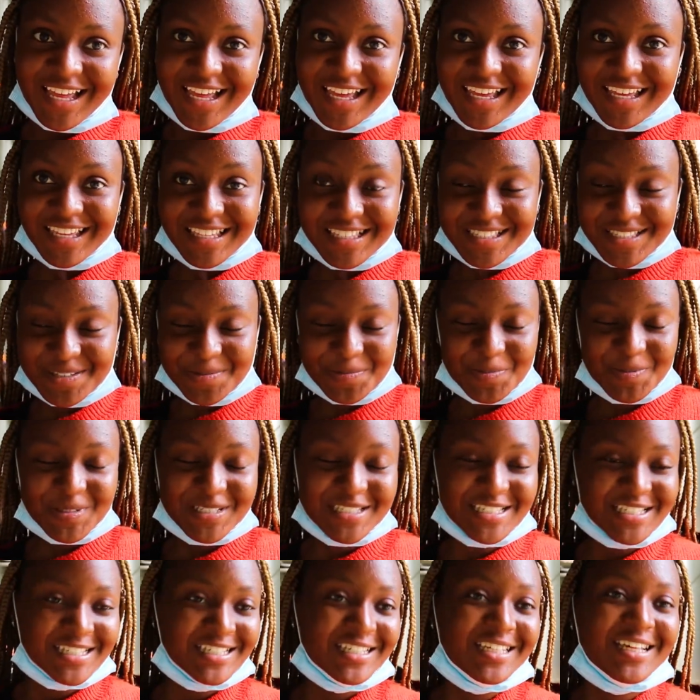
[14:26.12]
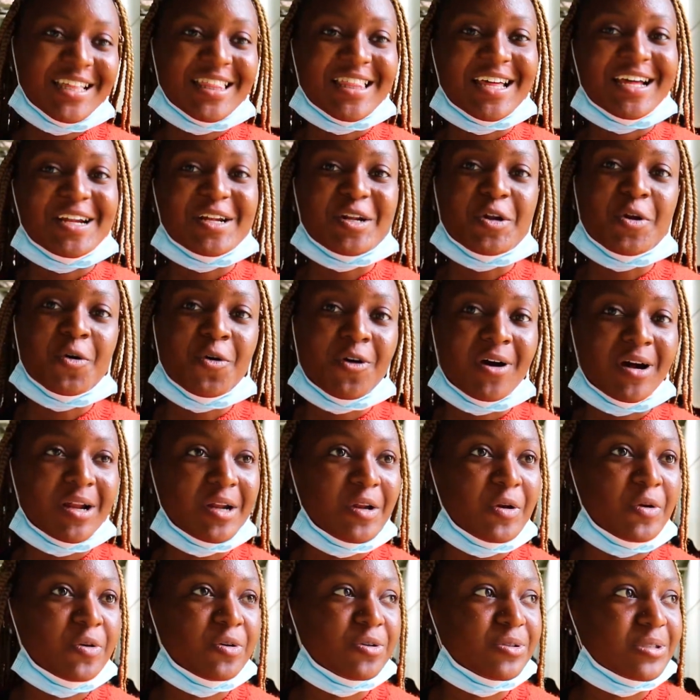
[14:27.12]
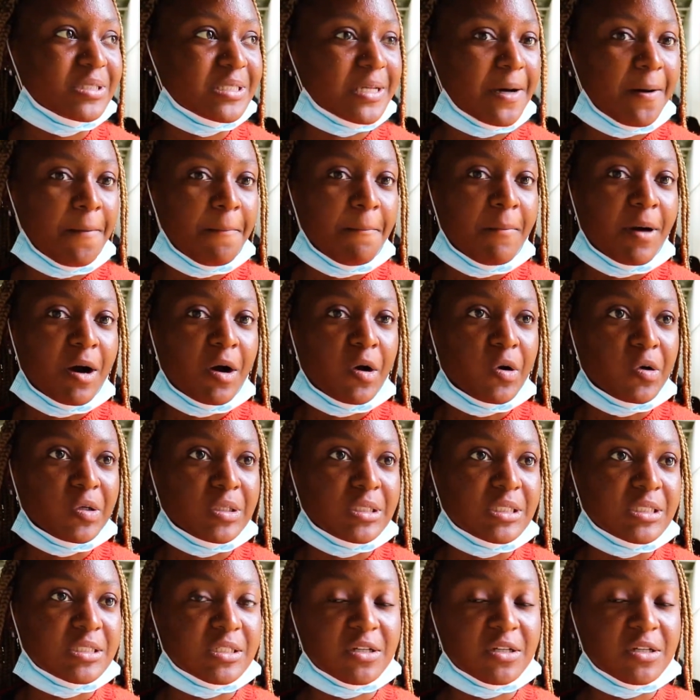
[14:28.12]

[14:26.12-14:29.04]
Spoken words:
It's a pity that no one knows about,